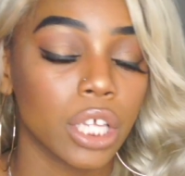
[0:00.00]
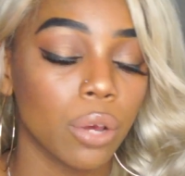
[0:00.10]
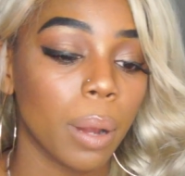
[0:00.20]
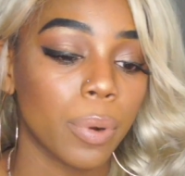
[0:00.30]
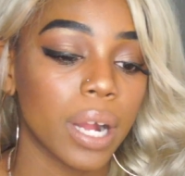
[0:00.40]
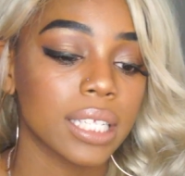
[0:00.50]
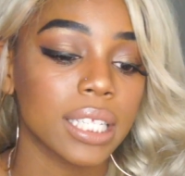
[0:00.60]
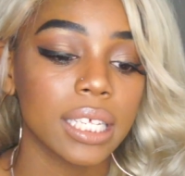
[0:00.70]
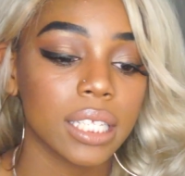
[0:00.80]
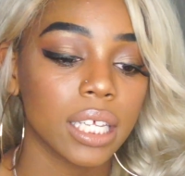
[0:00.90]
So my
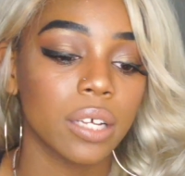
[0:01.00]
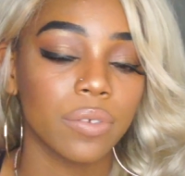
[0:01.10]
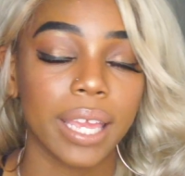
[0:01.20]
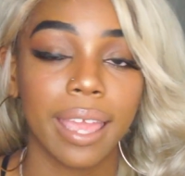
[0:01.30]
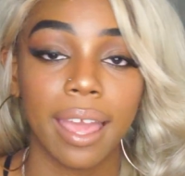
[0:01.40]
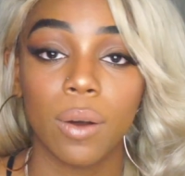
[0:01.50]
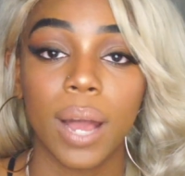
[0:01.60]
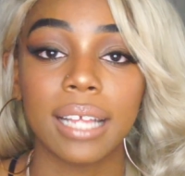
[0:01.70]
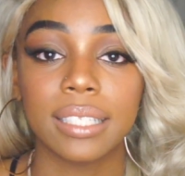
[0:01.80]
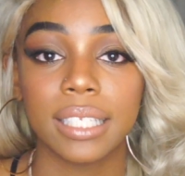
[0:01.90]
process of like how
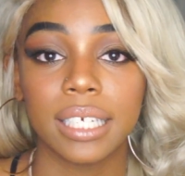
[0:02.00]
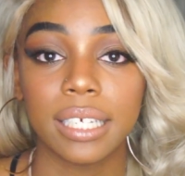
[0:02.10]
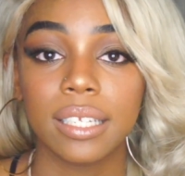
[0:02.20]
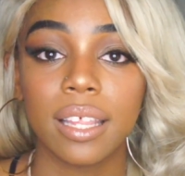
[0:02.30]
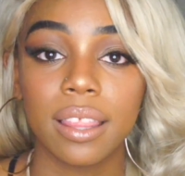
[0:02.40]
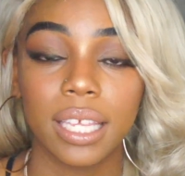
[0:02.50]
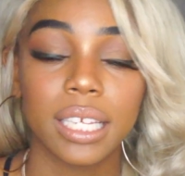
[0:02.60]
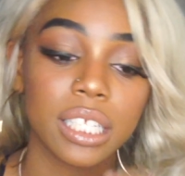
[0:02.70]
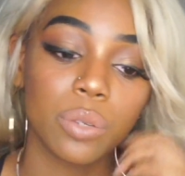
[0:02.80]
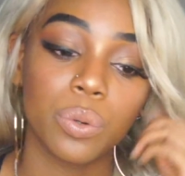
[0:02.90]
I did
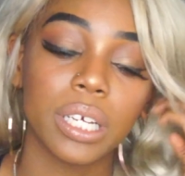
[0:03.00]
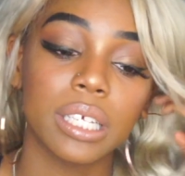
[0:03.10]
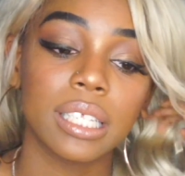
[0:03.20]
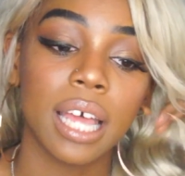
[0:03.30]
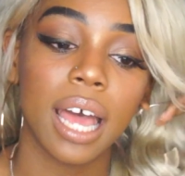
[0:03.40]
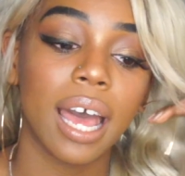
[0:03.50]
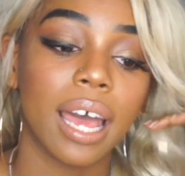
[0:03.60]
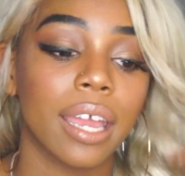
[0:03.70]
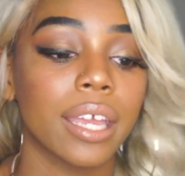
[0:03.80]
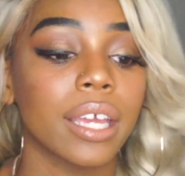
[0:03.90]
this was
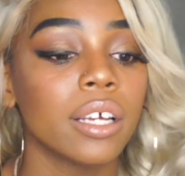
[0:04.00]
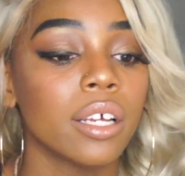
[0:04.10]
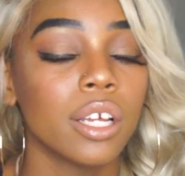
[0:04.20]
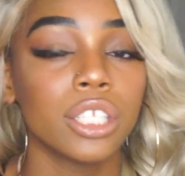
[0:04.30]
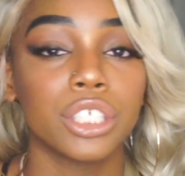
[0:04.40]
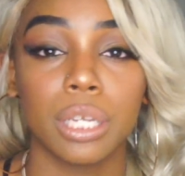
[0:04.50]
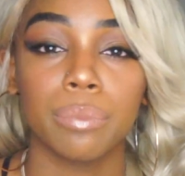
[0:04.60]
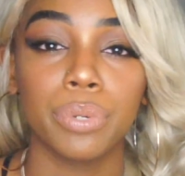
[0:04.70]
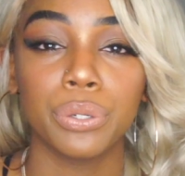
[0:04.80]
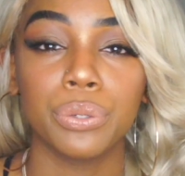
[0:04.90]
I
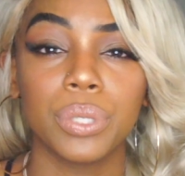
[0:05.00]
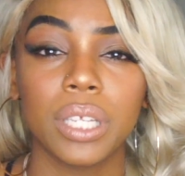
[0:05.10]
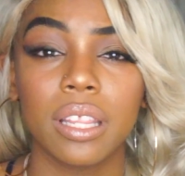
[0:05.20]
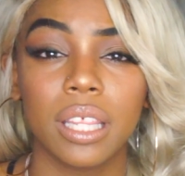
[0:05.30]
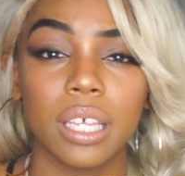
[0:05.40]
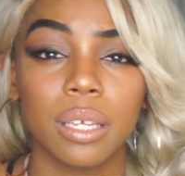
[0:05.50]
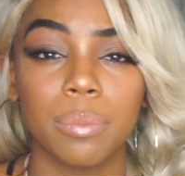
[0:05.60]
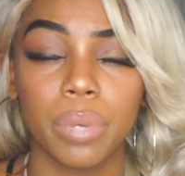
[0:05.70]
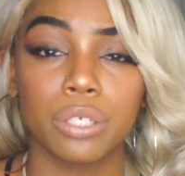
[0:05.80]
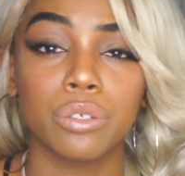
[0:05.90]
shampooed
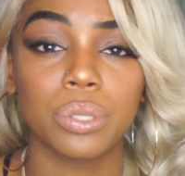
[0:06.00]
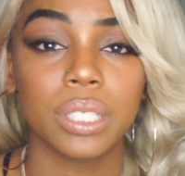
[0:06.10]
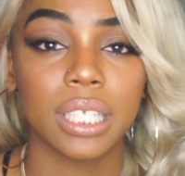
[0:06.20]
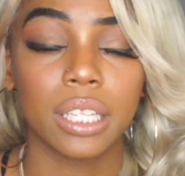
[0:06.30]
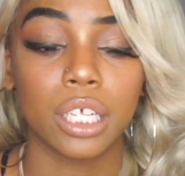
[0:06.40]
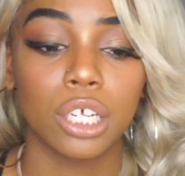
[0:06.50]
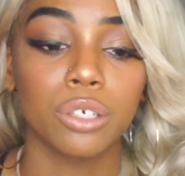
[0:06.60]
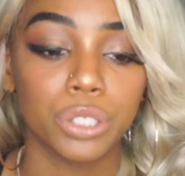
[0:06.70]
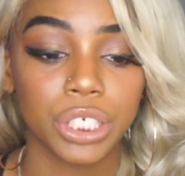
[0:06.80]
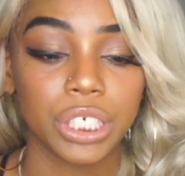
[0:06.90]
the bundles and the
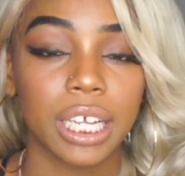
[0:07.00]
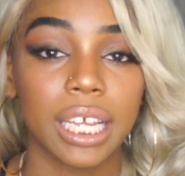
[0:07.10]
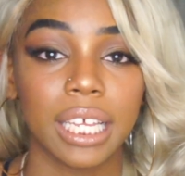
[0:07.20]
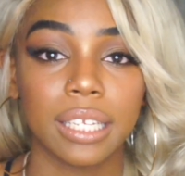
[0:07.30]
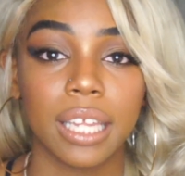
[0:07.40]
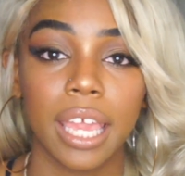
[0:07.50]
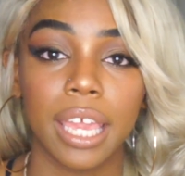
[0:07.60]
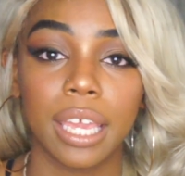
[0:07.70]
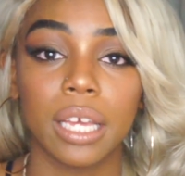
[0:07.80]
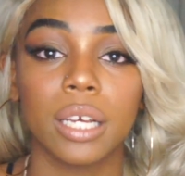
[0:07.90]
closure in
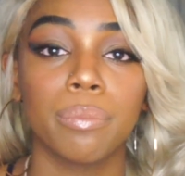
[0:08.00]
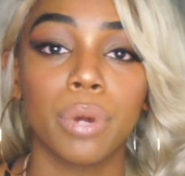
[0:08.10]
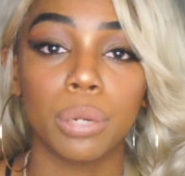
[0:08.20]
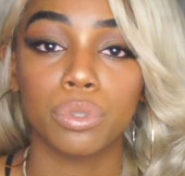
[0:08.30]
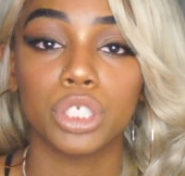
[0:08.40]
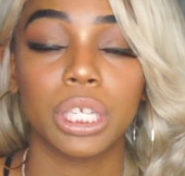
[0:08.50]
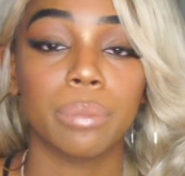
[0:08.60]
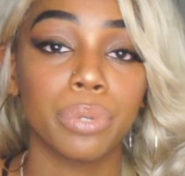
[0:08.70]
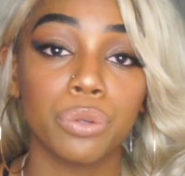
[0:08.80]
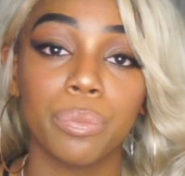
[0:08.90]
a purple
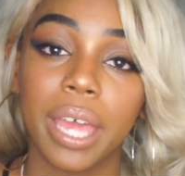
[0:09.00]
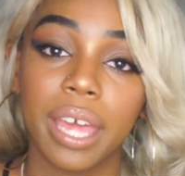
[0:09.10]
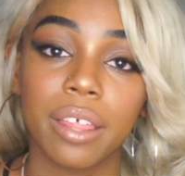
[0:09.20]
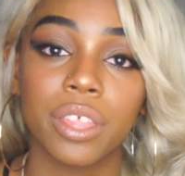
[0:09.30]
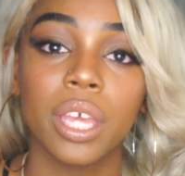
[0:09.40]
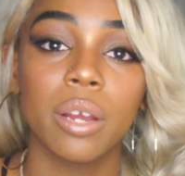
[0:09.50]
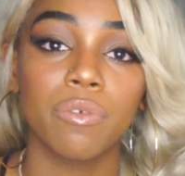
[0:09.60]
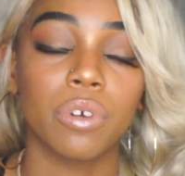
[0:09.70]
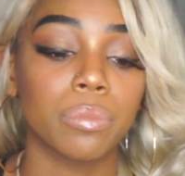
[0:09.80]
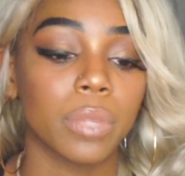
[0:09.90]
shampoo bath
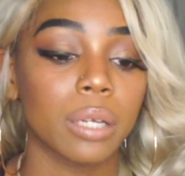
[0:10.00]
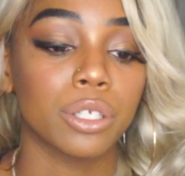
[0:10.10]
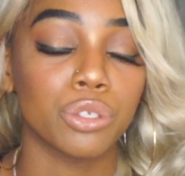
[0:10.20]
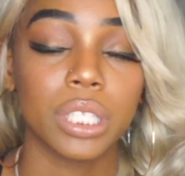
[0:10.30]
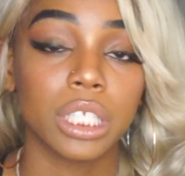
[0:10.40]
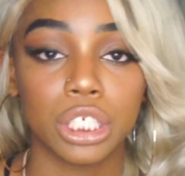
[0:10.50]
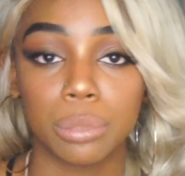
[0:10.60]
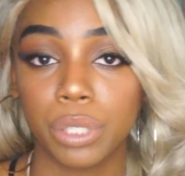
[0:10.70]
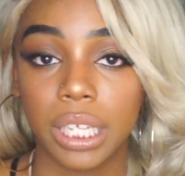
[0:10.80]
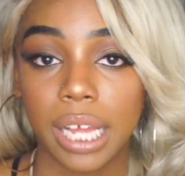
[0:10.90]
from using the
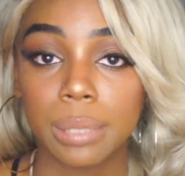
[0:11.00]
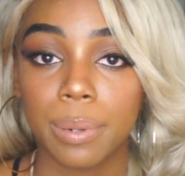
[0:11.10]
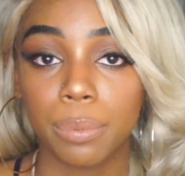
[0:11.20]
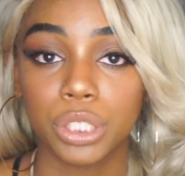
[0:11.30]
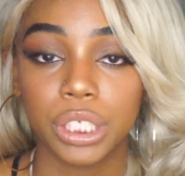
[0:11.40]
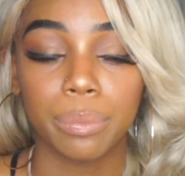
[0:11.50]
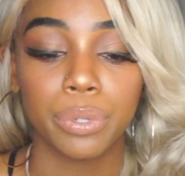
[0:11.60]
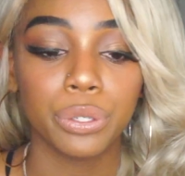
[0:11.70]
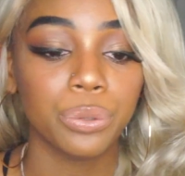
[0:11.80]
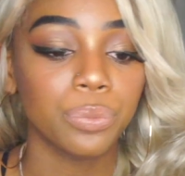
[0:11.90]
Shimmering Lights purple
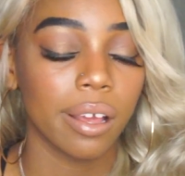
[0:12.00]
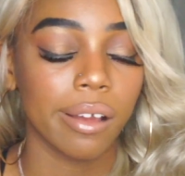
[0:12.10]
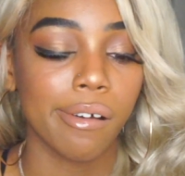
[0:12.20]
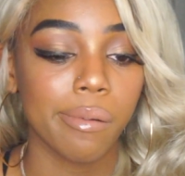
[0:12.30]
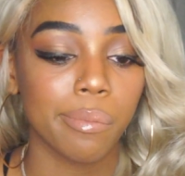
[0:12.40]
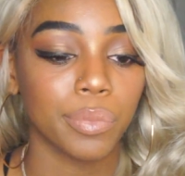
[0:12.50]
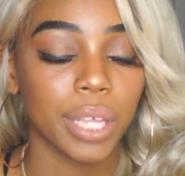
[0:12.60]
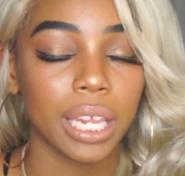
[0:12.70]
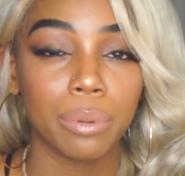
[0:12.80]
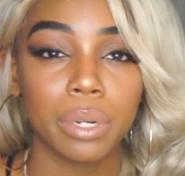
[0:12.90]
shampoo, and
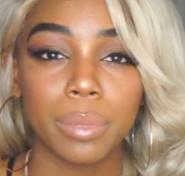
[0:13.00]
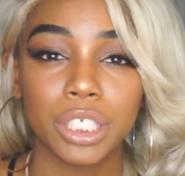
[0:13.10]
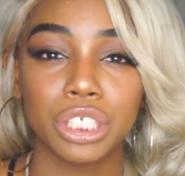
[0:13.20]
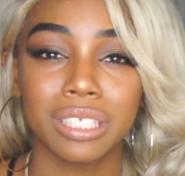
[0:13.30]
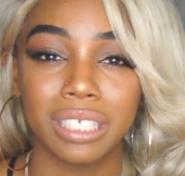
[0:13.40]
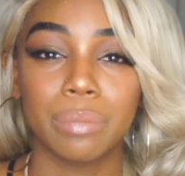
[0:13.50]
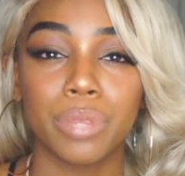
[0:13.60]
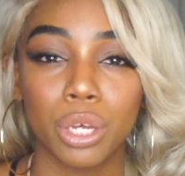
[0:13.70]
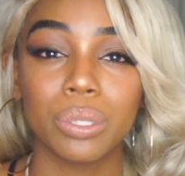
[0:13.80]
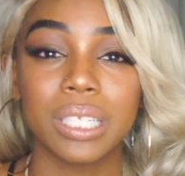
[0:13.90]
I pretty much just dipped
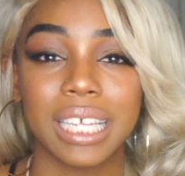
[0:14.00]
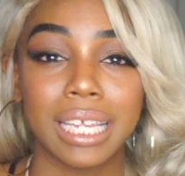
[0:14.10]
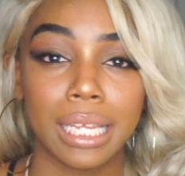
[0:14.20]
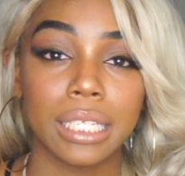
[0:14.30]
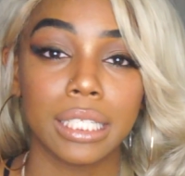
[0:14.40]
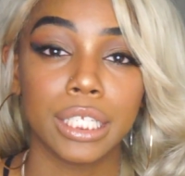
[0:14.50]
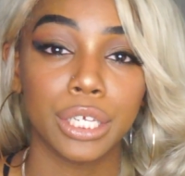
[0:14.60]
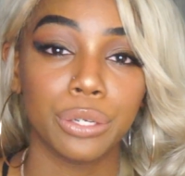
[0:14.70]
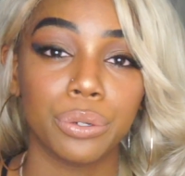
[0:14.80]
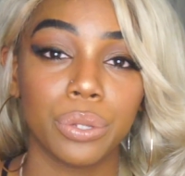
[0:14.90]
those in it
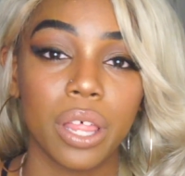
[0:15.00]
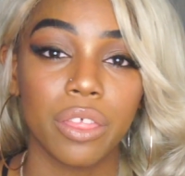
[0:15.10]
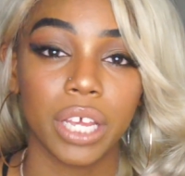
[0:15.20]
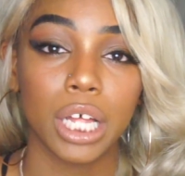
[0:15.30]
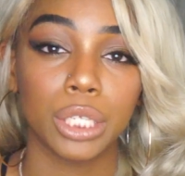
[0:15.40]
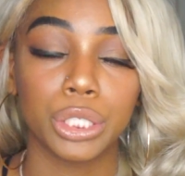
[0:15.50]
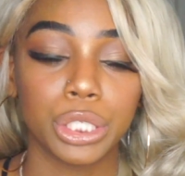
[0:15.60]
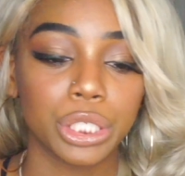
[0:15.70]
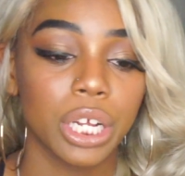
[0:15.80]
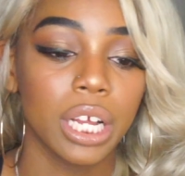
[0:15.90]
until the
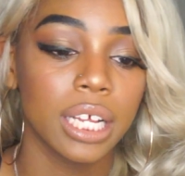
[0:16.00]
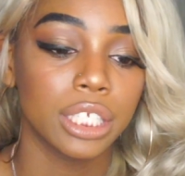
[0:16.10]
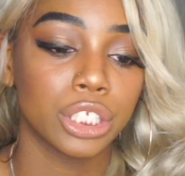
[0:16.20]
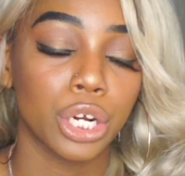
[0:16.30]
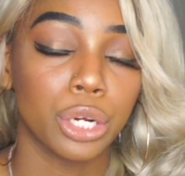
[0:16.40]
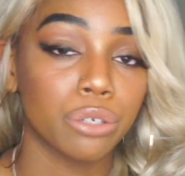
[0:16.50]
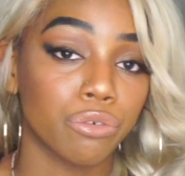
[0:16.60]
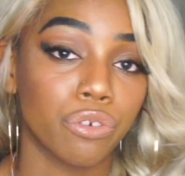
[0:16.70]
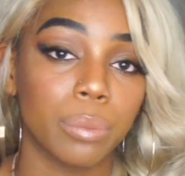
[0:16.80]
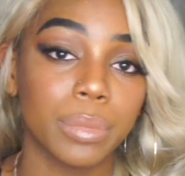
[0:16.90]
color turned
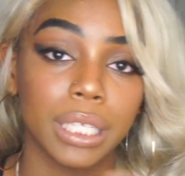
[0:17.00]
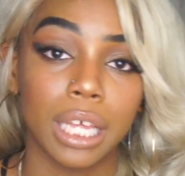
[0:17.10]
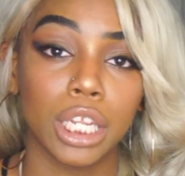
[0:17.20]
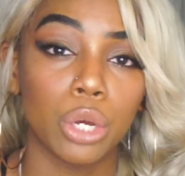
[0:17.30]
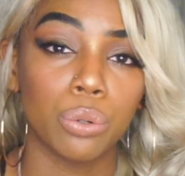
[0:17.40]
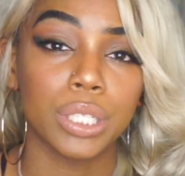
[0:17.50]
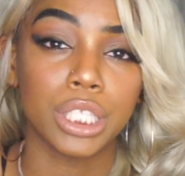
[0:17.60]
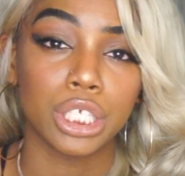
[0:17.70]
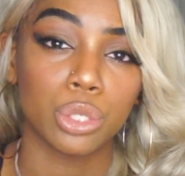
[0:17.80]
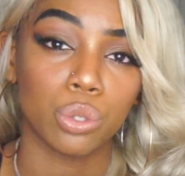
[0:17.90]
from yellow
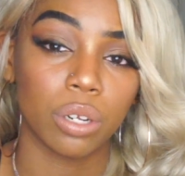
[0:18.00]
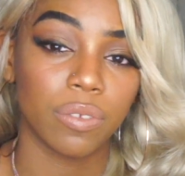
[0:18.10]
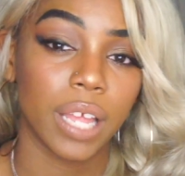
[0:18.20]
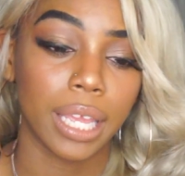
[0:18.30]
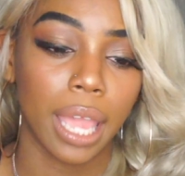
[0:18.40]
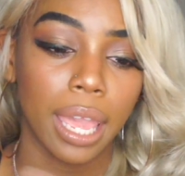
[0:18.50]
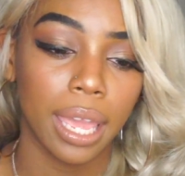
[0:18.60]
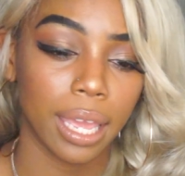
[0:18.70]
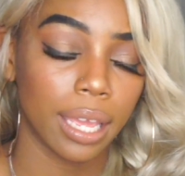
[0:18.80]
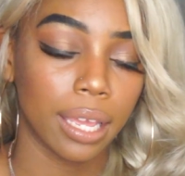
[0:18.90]
into sort of like
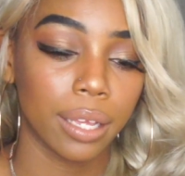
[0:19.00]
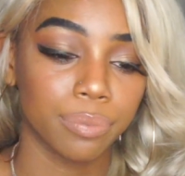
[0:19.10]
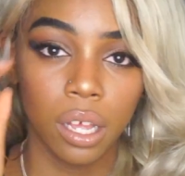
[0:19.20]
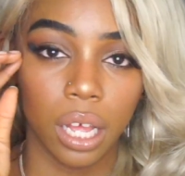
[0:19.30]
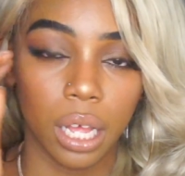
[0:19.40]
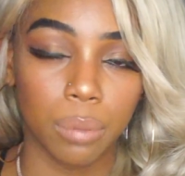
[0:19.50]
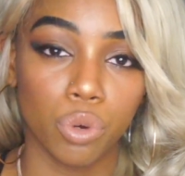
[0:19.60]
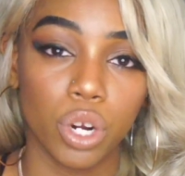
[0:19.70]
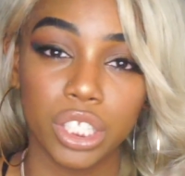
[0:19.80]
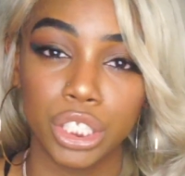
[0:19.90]
a
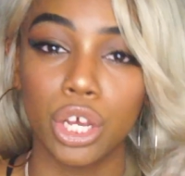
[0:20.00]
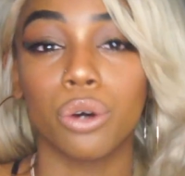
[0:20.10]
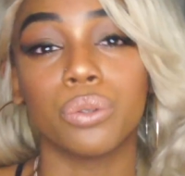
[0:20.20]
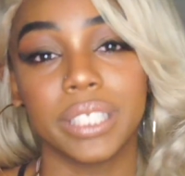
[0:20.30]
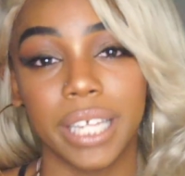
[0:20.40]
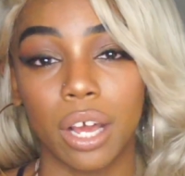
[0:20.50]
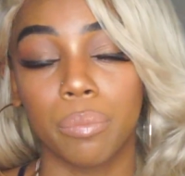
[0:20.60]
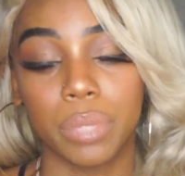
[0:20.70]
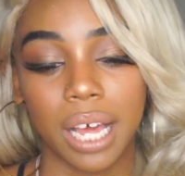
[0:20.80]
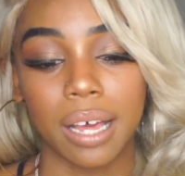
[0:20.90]
more toned
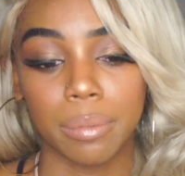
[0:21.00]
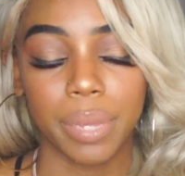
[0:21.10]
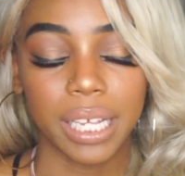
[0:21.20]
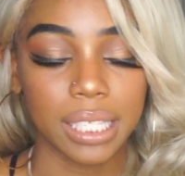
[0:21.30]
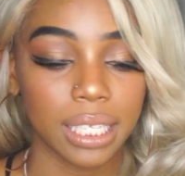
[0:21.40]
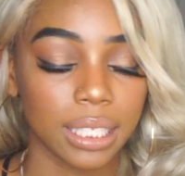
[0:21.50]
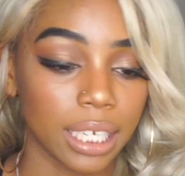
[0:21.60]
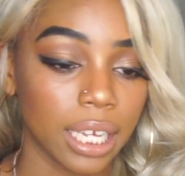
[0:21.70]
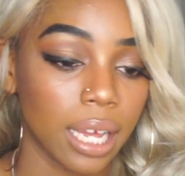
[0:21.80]
down blonde basically.